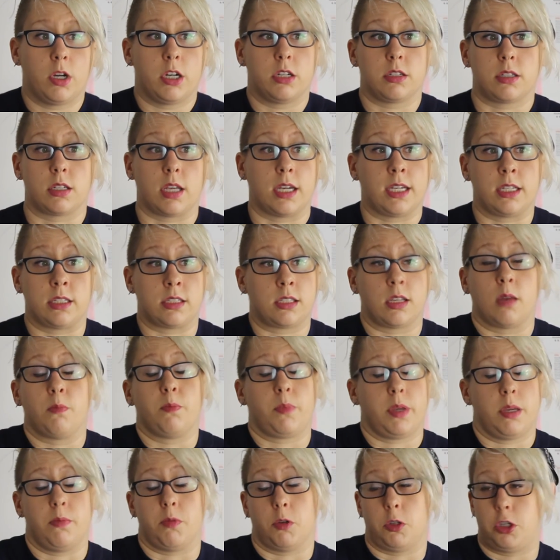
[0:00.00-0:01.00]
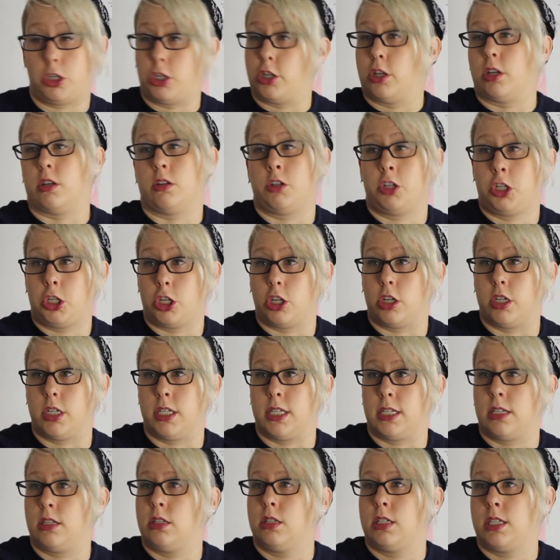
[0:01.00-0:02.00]
Whereas like some people should
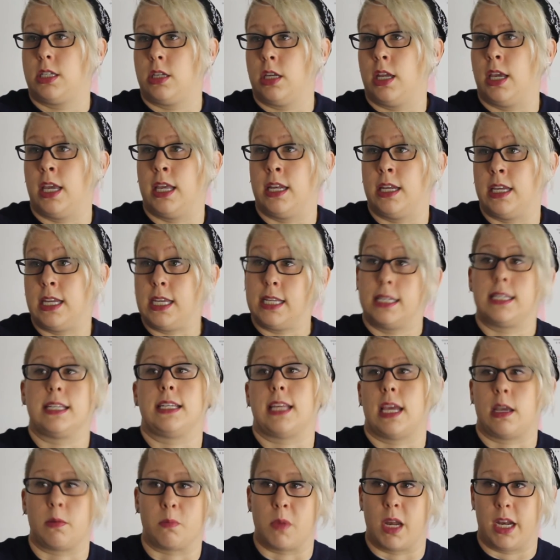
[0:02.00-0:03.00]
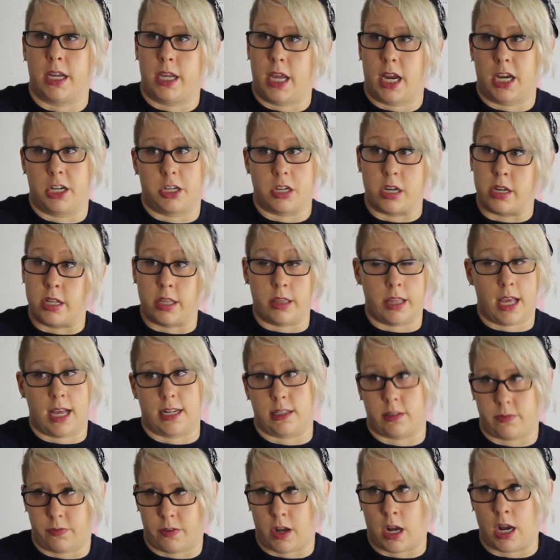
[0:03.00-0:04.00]
should and need to take medication and
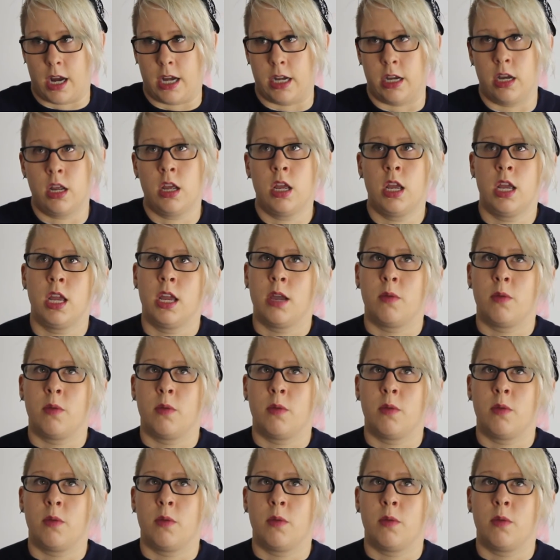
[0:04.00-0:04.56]
that's fine.